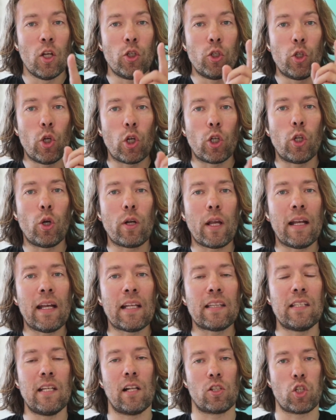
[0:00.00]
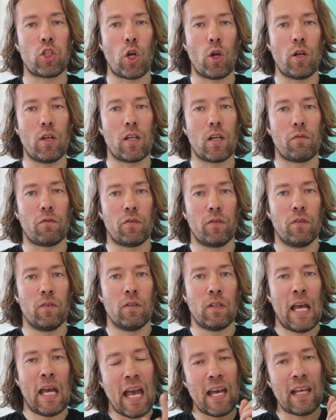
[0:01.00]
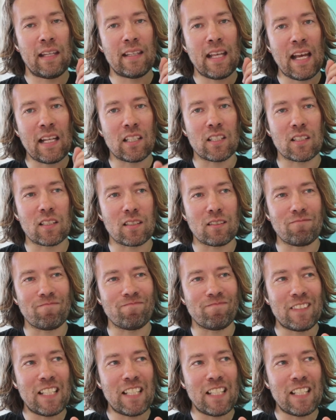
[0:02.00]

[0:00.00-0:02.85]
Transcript: you're looking at the alternative. And that's